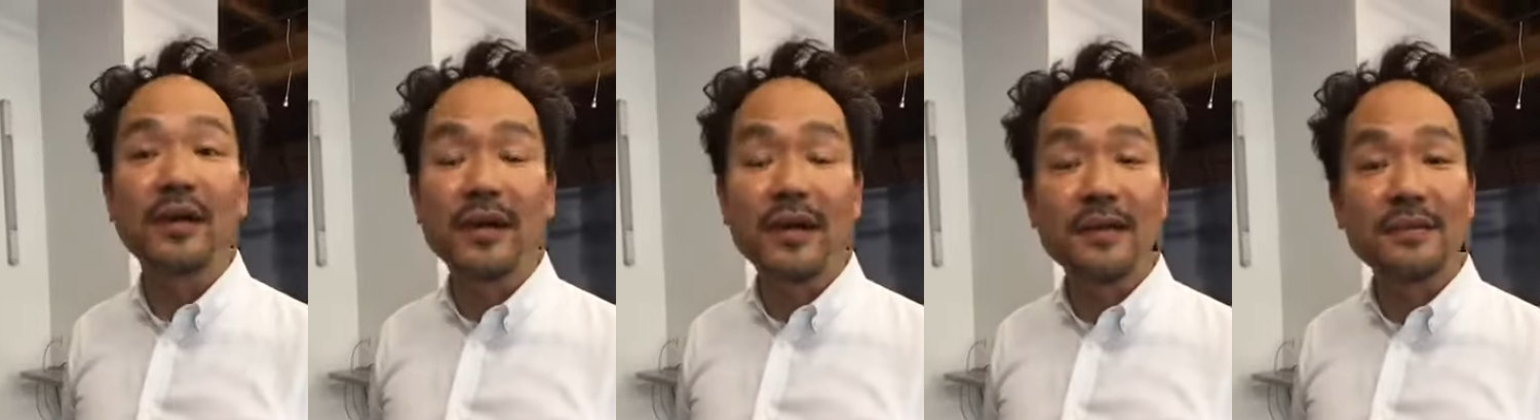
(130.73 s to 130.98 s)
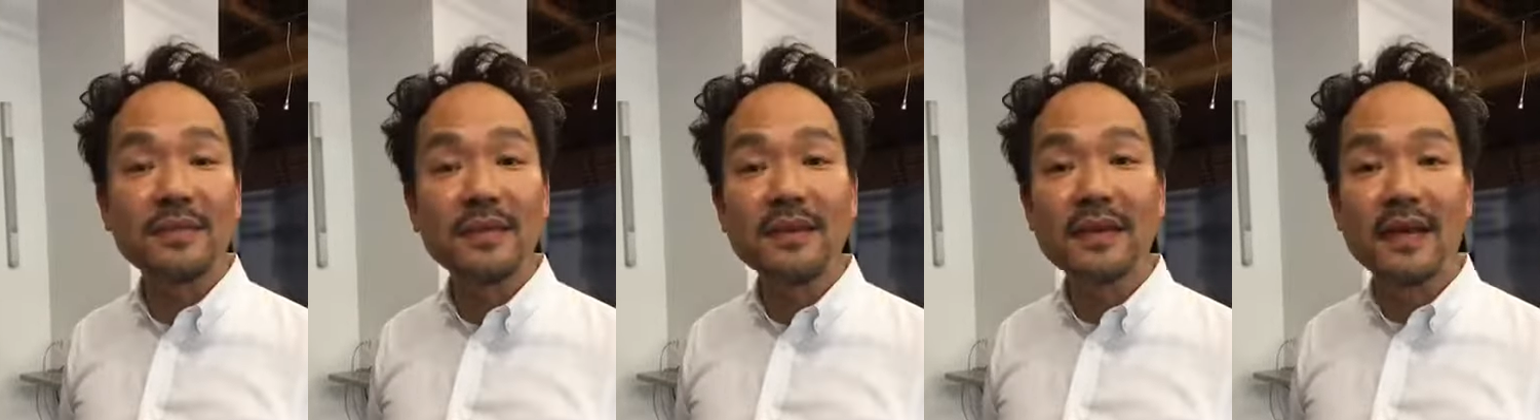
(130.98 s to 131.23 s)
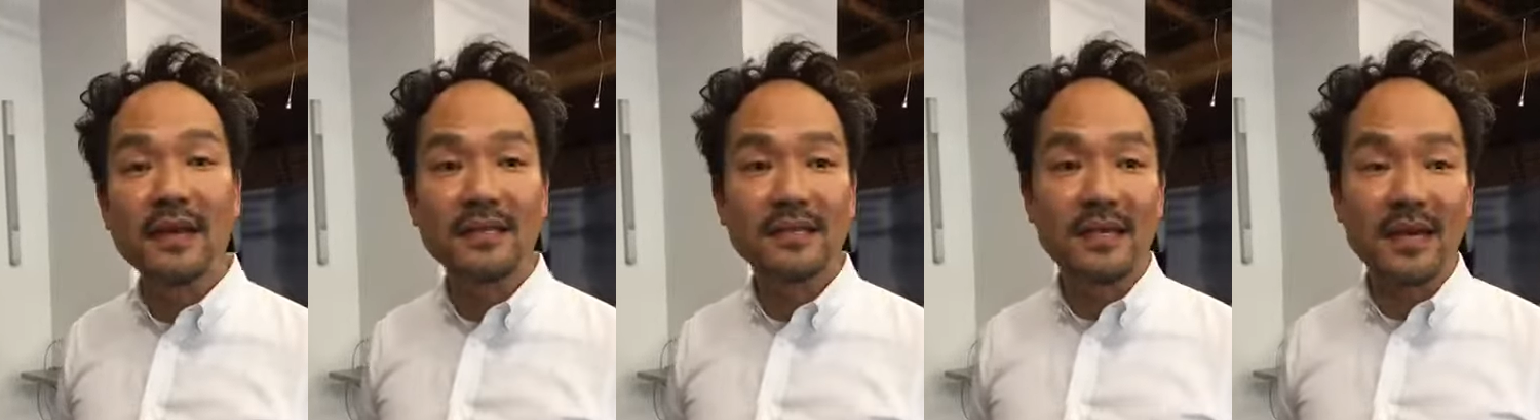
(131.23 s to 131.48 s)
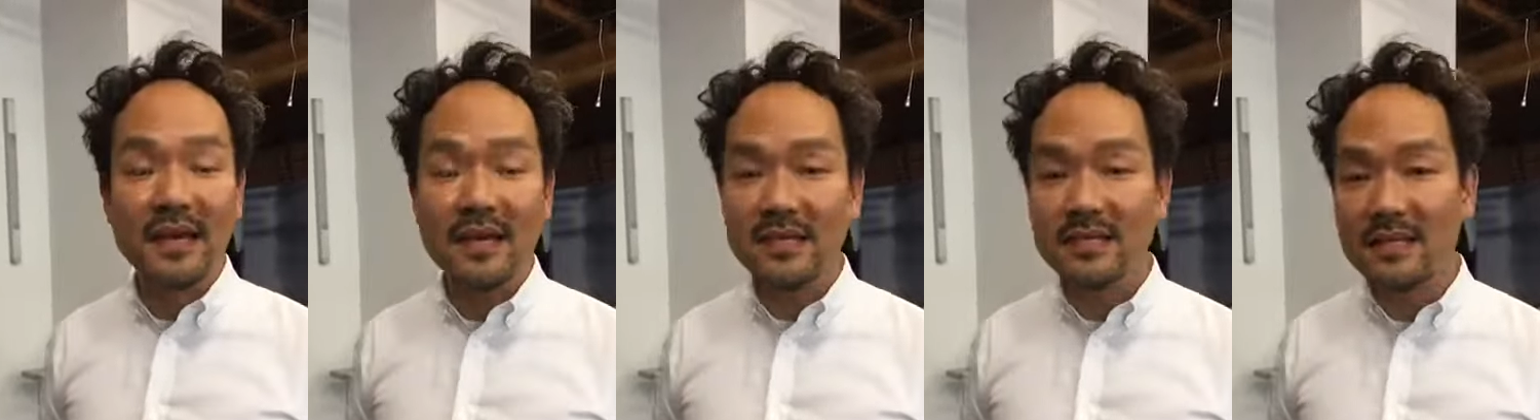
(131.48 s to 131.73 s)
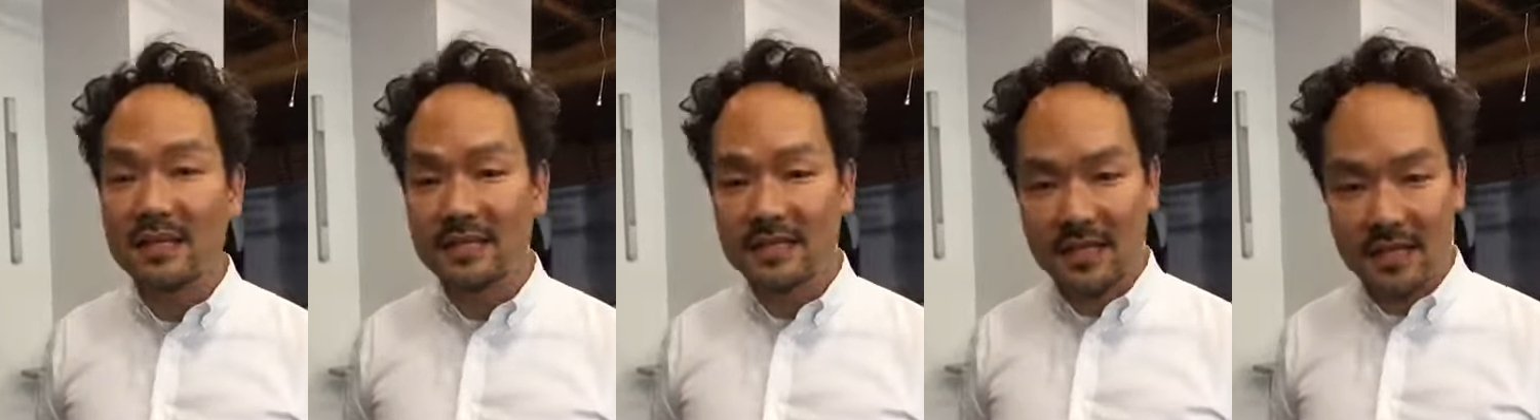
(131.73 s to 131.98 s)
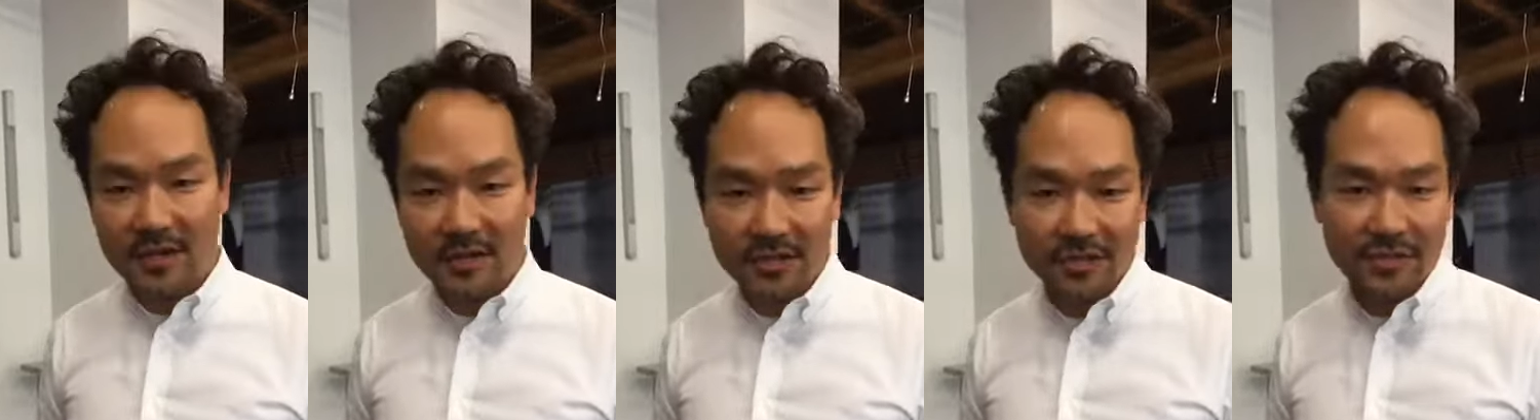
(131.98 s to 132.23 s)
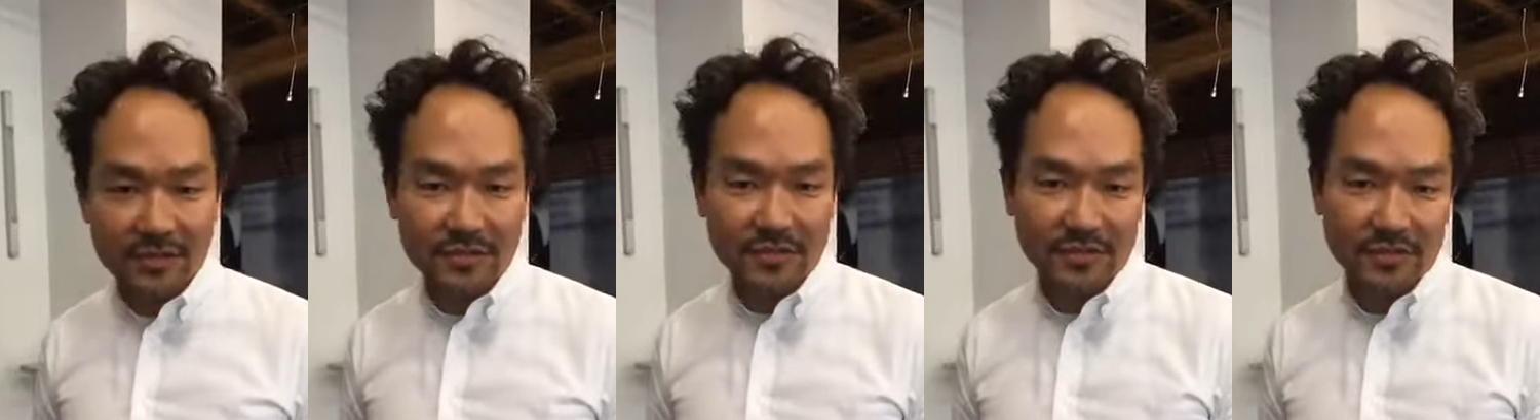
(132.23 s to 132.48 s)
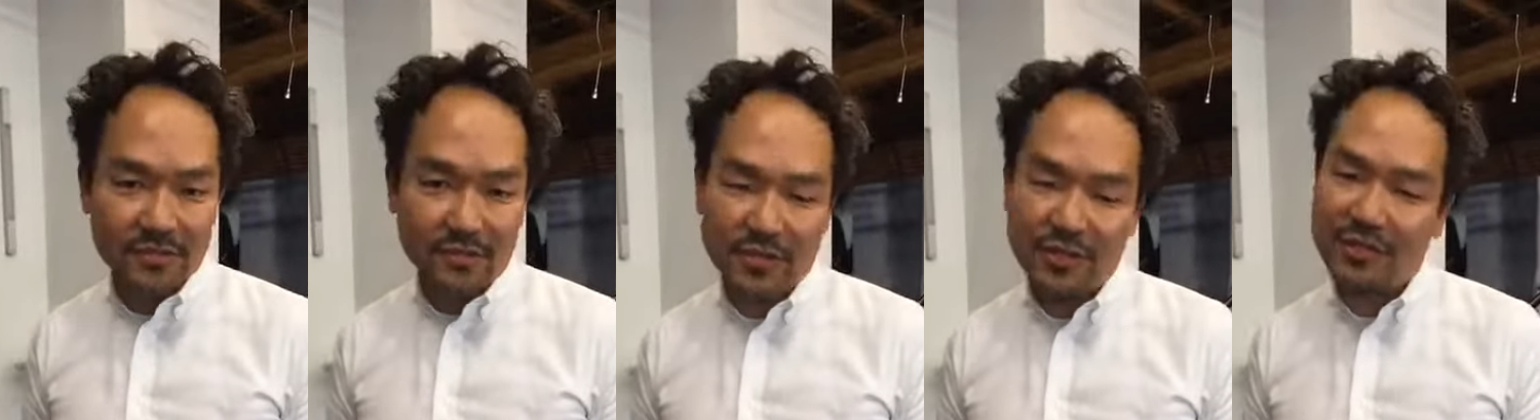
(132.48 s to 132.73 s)
I think as
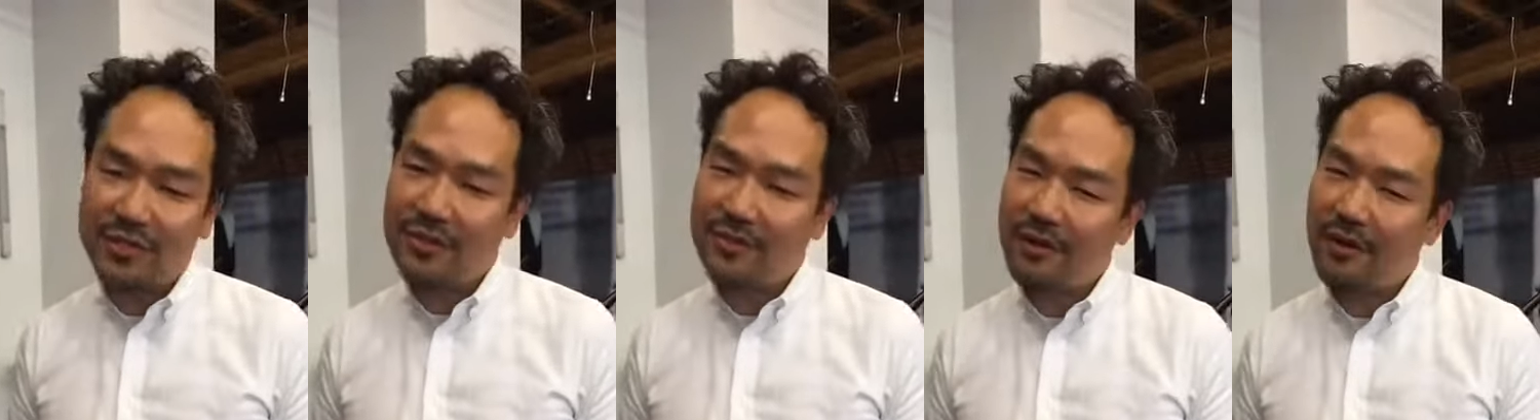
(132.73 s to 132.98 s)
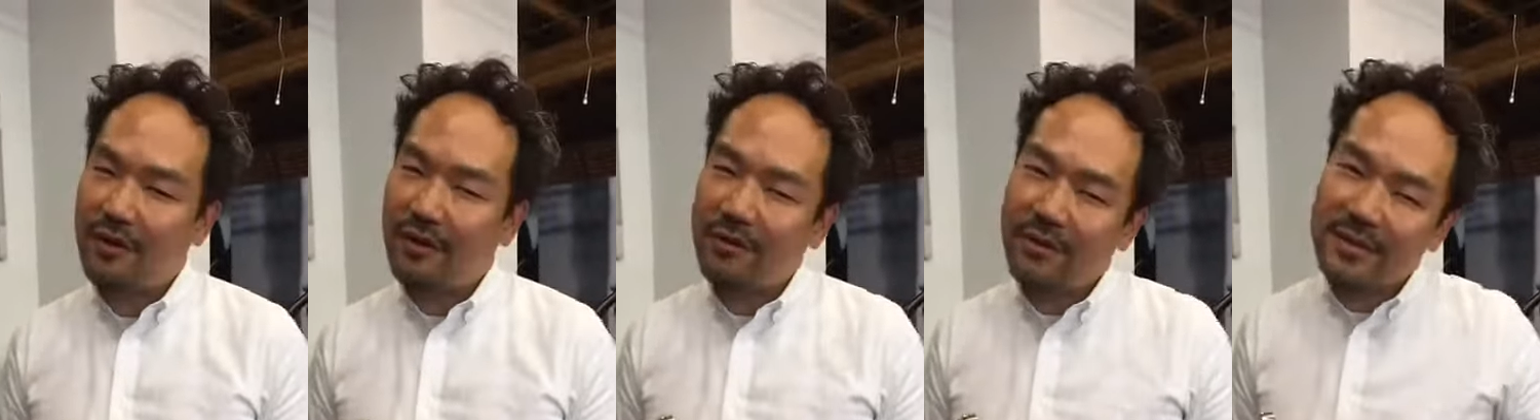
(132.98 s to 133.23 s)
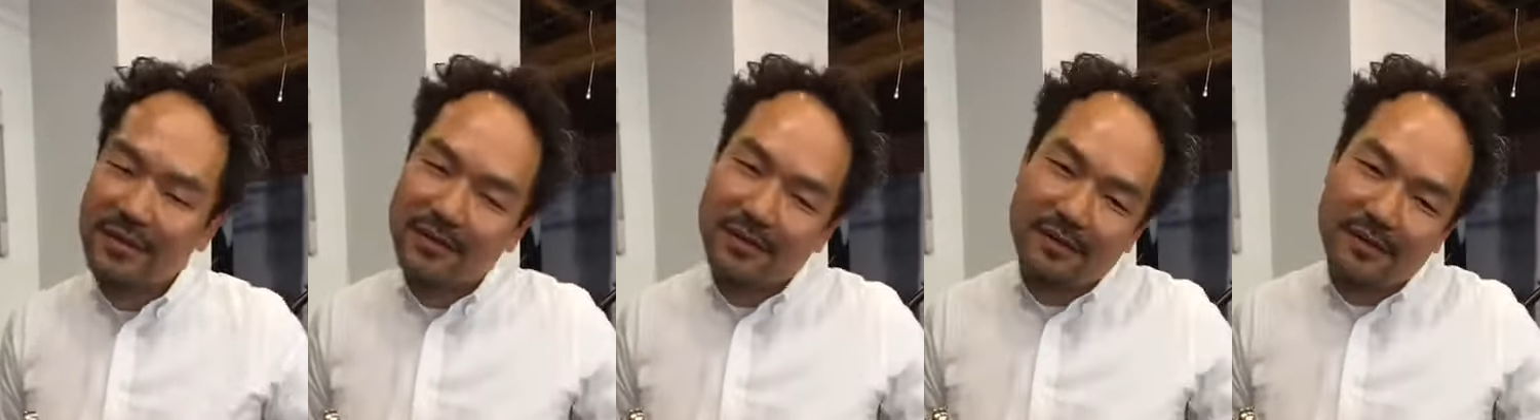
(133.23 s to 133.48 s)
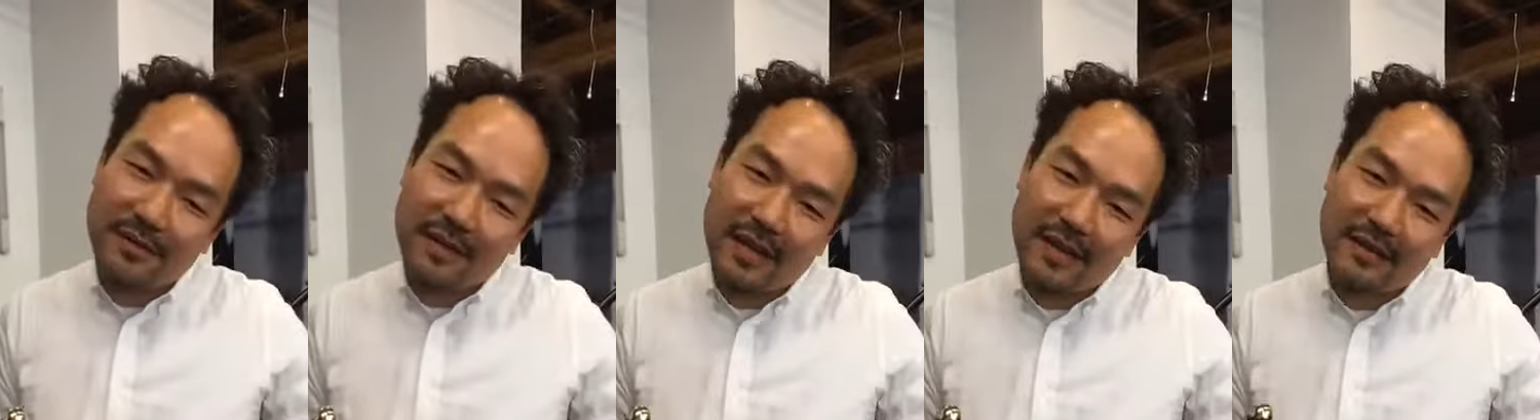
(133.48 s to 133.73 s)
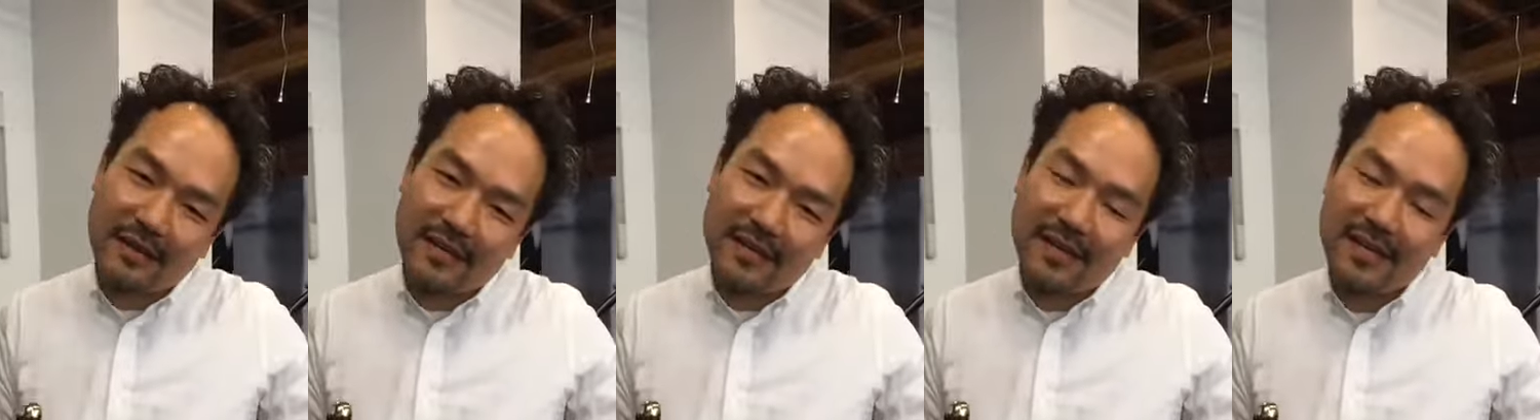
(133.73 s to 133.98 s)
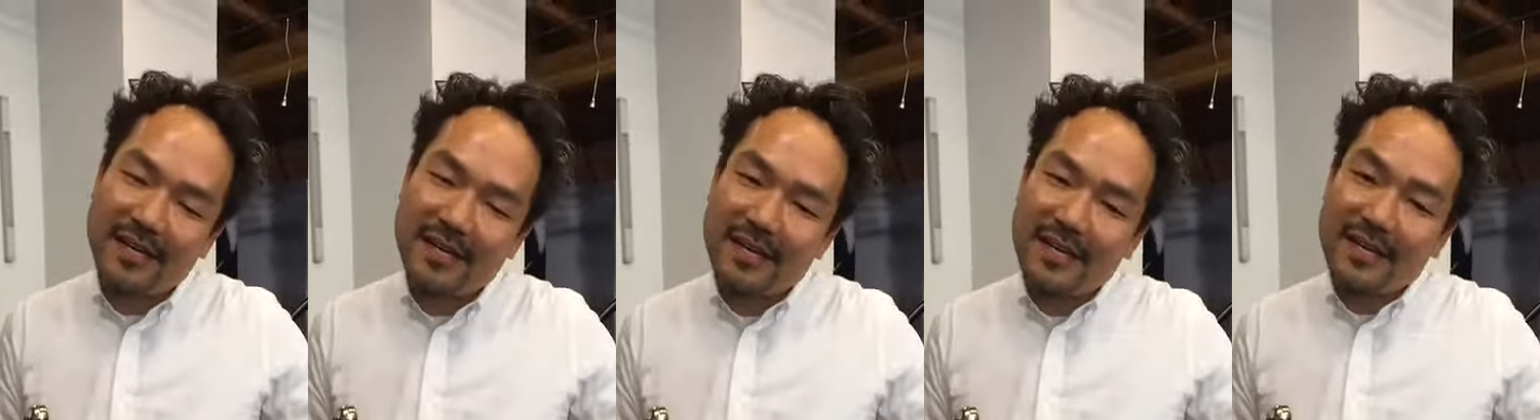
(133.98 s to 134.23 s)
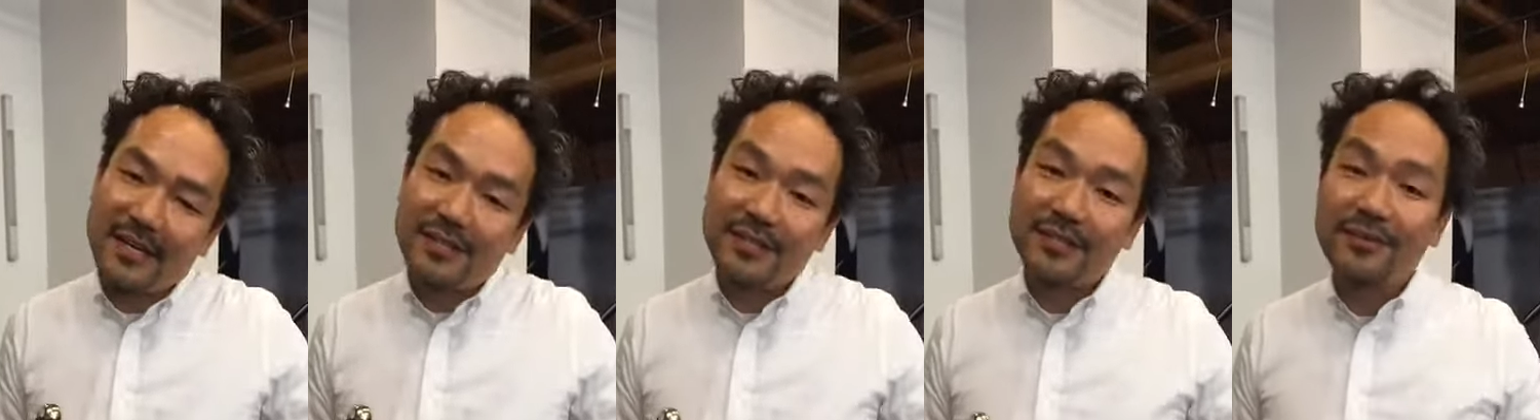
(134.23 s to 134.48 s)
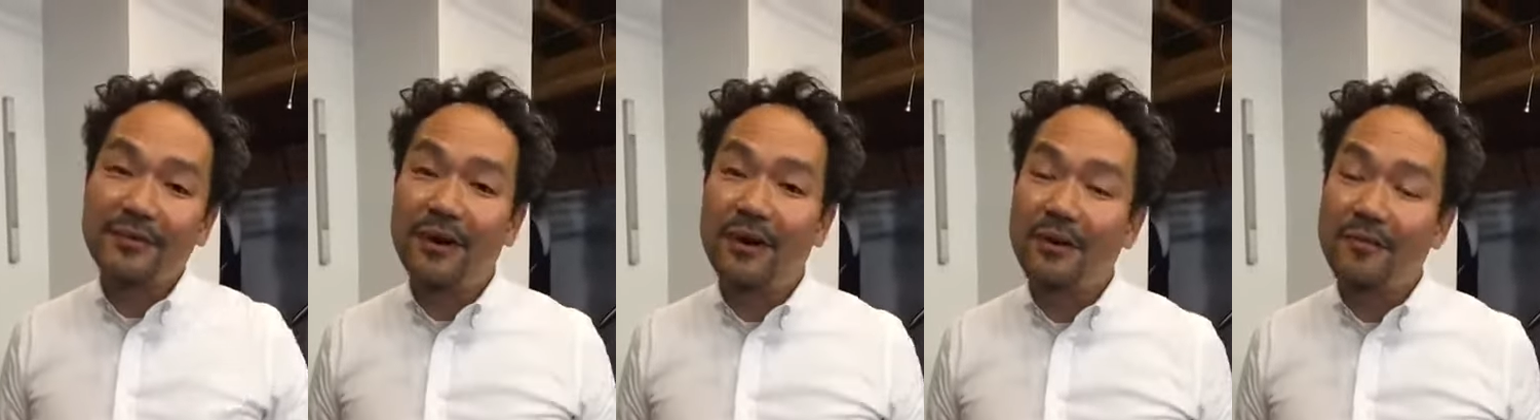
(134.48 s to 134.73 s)
hairdressers, we should always learn how to do,